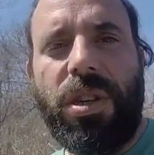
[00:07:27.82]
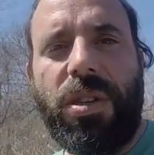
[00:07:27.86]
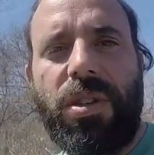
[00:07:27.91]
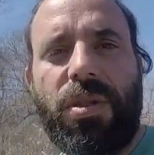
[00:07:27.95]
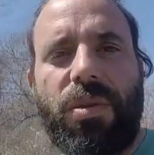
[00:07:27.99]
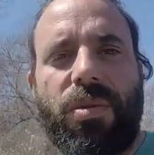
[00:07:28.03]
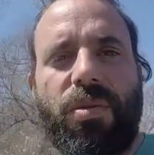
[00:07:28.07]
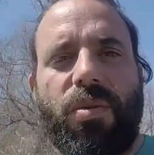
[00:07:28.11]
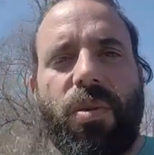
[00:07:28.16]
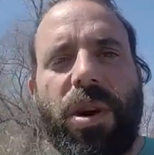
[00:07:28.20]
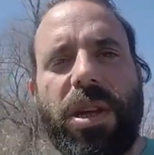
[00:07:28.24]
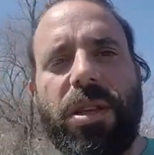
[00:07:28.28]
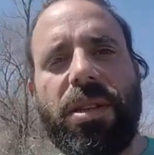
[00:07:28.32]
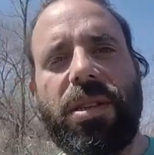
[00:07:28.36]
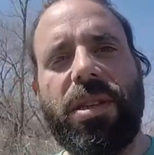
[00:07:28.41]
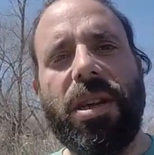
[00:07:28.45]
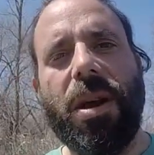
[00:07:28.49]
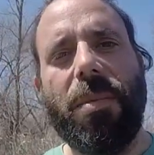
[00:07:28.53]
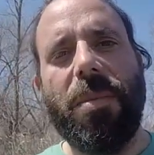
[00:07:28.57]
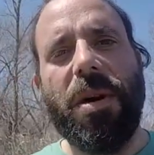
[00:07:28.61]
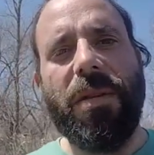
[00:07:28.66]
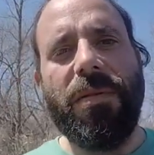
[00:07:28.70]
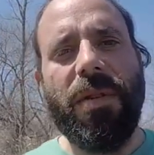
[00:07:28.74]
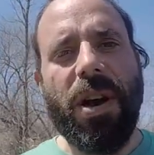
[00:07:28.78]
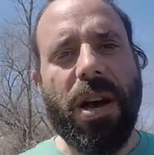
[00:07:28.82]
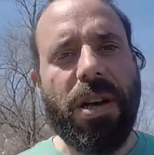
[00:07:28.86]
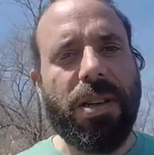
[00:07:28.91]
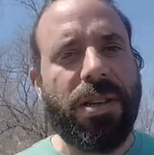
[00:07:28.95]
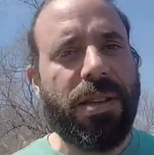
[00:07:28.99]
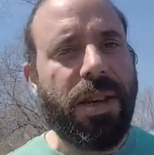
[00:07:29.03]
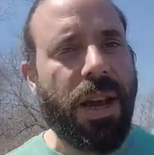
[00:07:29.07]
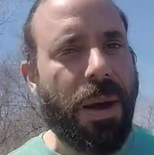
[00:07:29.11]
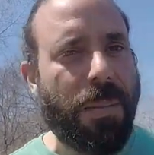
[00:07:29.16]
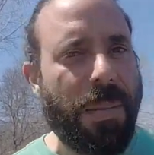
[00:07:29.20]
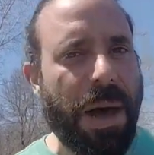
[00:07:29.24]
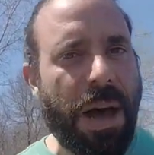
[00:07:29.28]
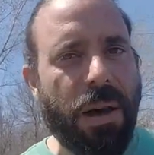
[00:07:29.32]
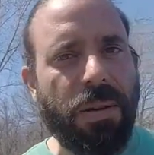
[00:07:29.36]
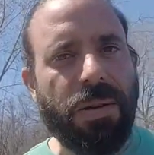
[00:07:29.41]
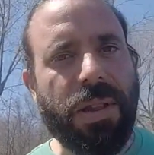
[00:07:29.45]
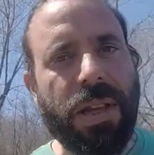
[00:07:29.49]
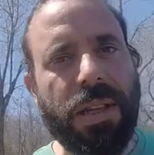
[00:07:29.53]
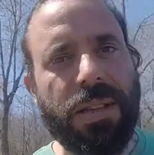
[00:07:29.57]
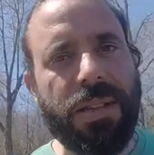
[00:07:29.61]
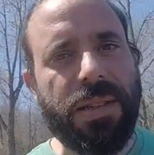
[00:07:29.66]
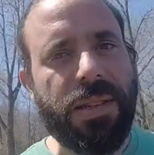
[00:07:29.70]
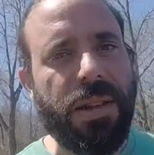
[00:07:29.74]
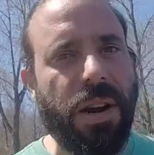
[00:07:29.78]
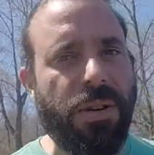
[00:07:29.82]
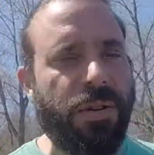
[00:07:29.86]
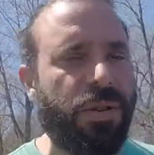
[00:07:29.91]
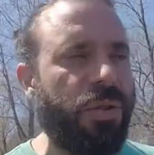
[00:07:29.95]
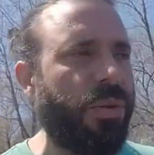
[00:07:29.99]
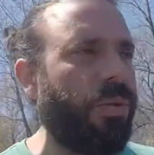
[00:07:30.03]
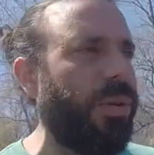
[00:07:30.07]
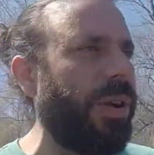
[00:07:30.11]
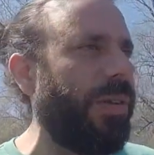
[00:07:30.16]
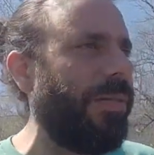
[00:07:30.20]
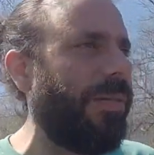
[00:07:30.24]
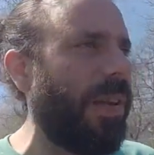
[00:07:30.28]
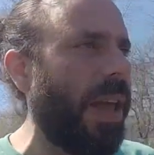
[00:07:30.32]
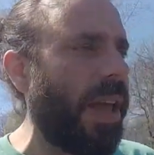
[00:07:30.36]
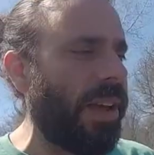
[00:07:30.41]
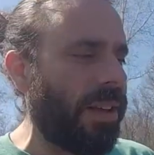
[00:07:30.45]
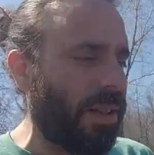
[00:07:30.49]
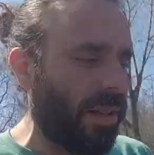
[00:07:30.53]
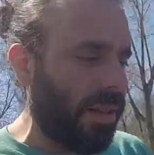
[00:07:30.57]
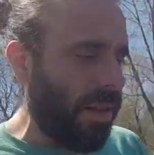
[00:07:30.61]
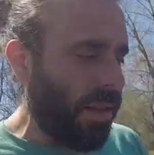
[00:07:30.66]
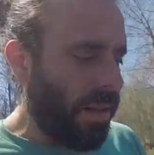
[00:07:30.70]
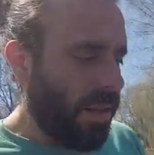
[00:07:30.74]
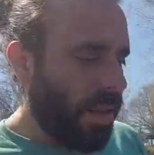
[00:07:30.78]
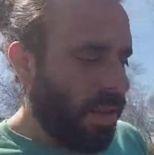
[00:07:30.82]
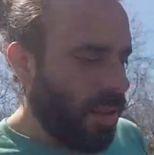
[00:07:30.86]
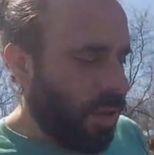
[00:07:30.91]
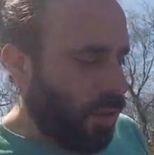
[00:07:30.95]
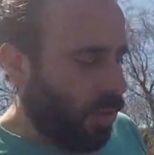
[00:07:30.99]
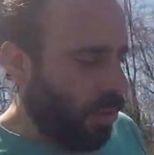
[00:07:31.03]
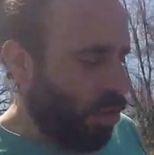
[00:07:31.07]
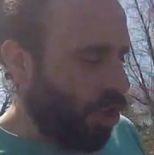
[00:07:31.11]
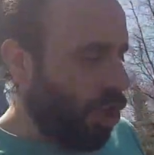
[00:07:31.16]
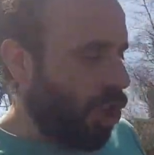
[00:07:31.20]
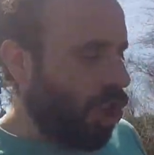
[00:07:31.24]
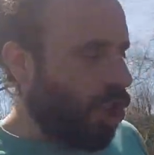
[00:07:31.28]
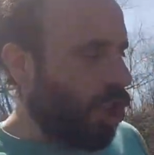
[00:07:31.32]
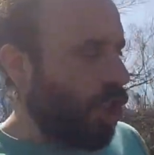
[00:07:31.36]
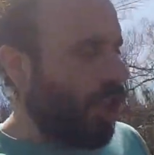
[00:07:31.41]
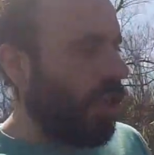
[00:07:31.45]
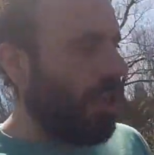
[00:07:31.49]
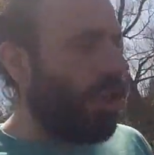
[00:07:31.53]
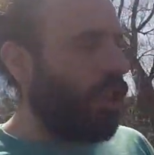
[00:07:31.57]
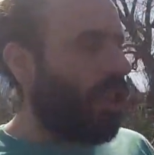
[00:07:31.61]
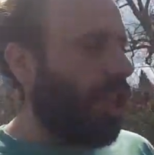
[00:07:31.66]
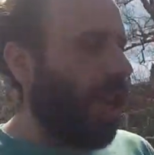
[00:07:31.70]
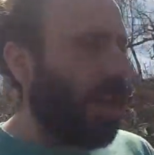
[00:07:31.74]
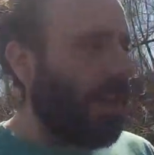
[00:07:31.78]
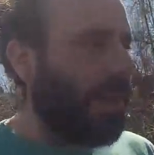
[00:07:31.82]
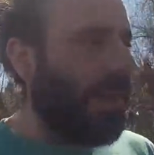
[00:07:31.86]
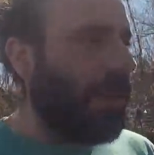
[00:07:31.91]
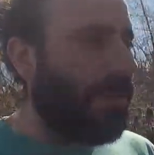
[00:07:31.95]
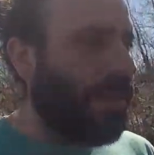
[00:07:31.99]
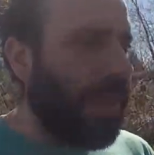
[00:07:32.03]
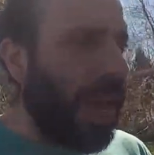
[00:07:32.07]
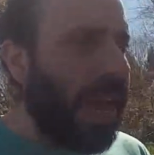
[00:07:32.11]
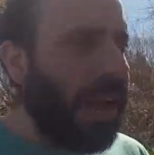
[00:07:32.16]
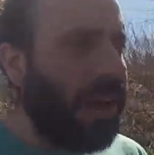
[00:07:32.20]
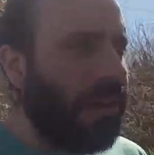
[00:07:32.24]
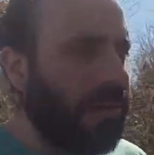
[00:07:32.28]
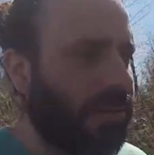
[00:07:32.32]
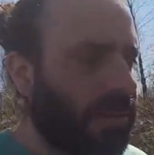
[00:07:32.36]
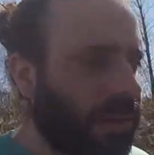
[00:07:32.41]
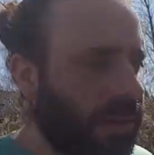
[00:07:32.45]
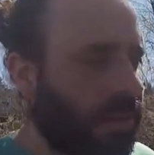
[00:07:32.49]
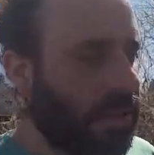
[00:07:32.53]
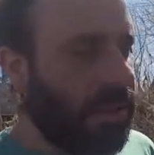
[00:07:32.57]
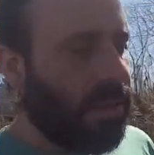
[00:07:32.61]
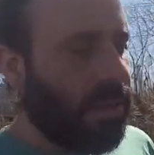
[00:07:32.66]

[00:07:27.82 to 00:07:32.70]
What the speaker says: So when some of us come out and start to reflect, we shouldn't shut them down.